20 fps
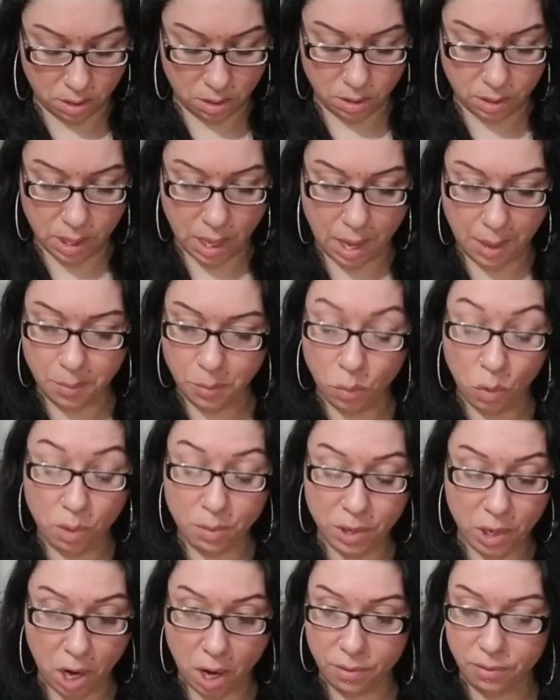Okay, one more
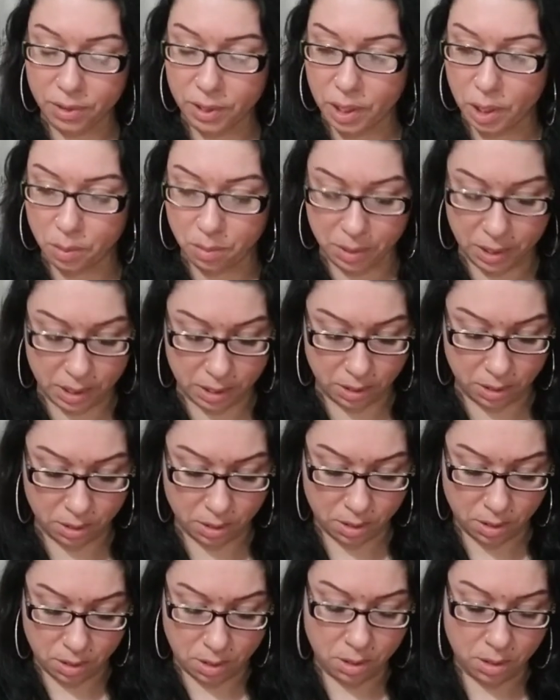card for Leo, please.
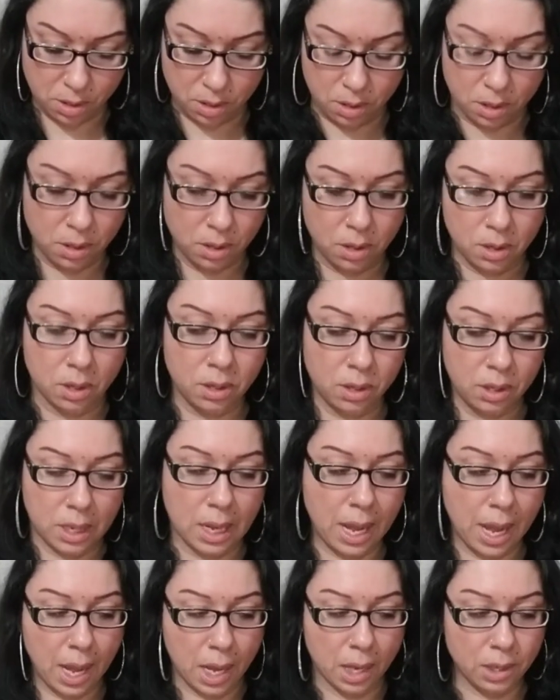What the
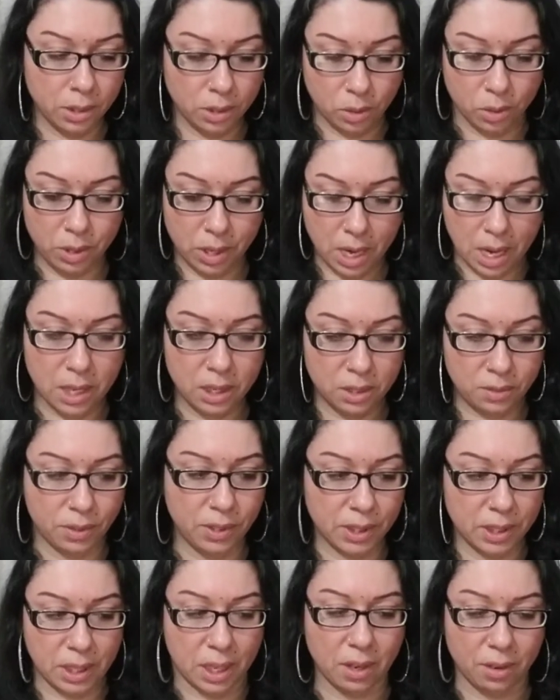hell's going on? This
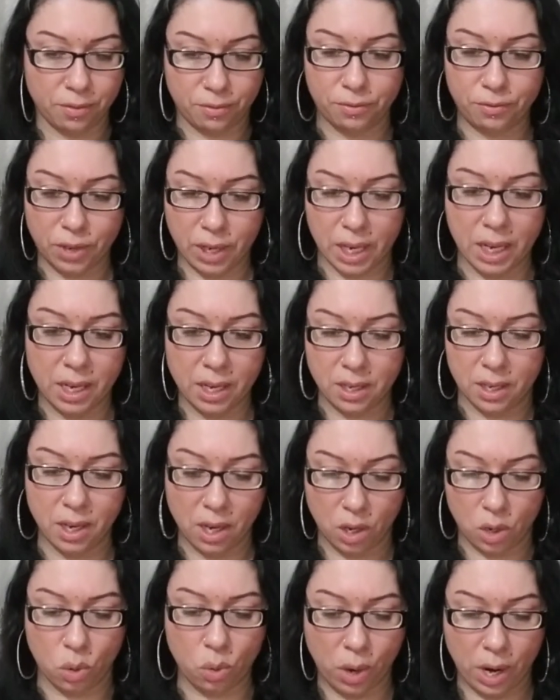feels like a freaking
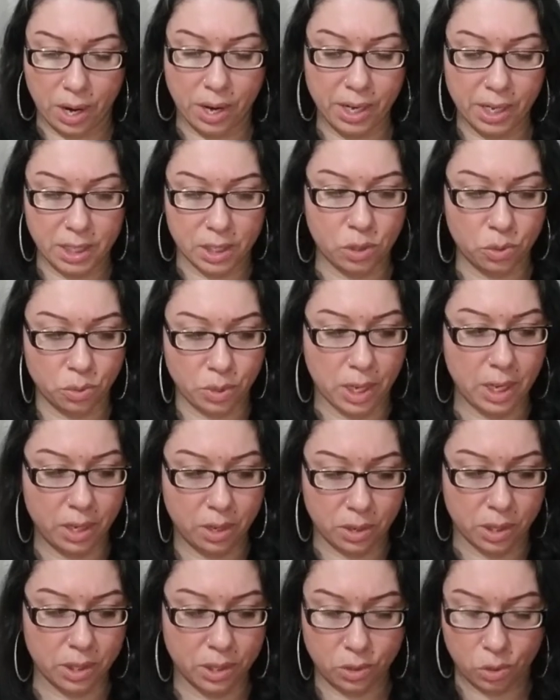Aquarius read
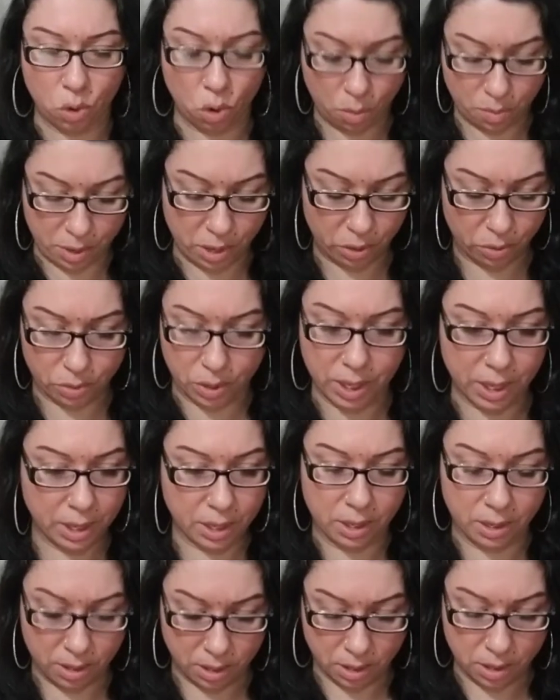or a Scorpio read.
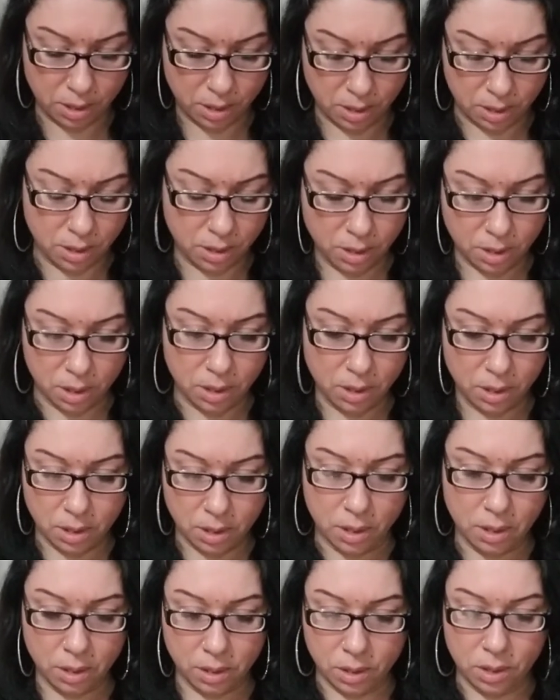
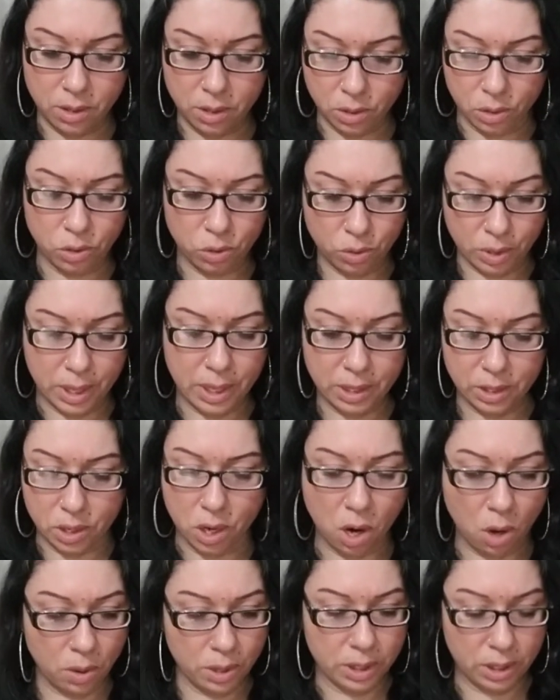Those readings are
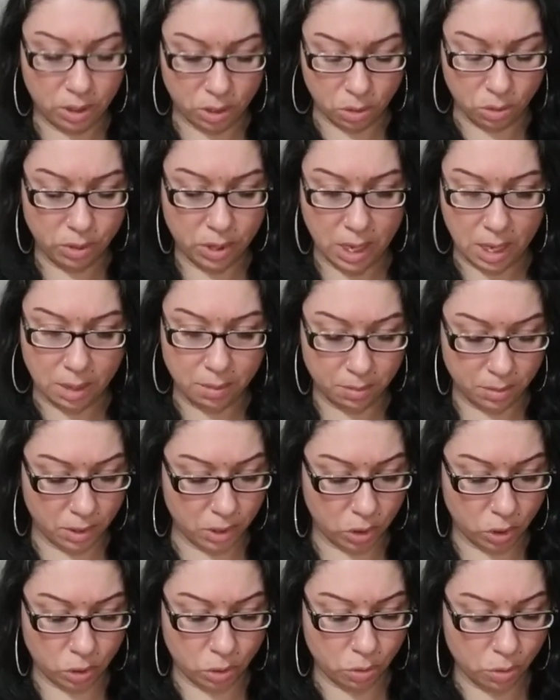always so damn
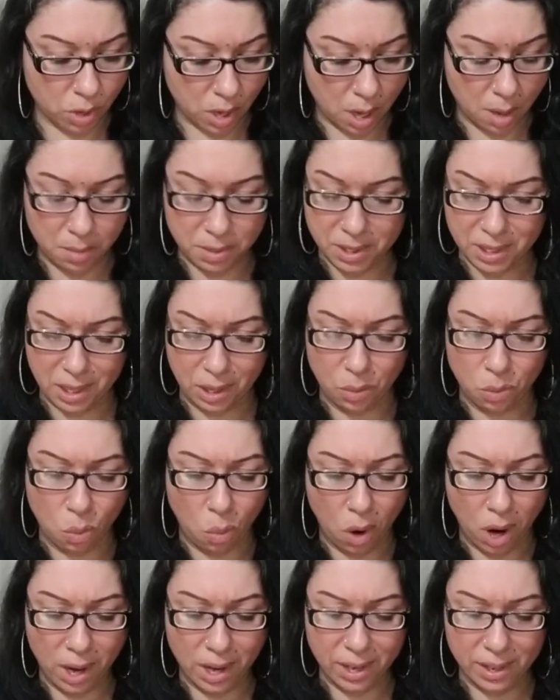screwed up. It's like,
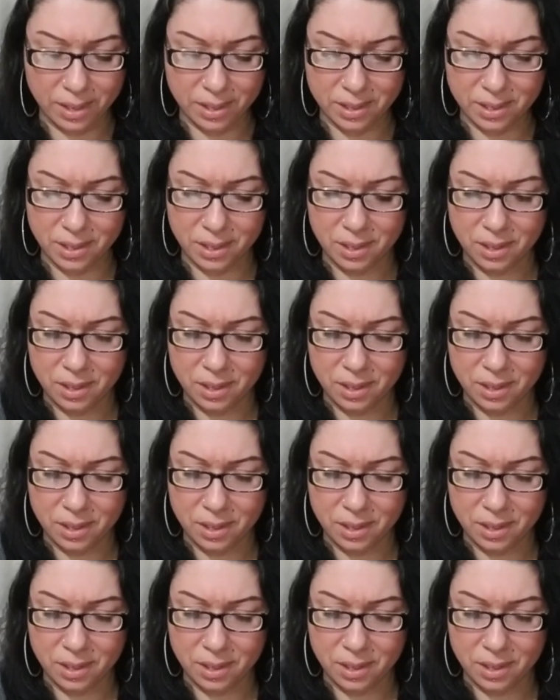what?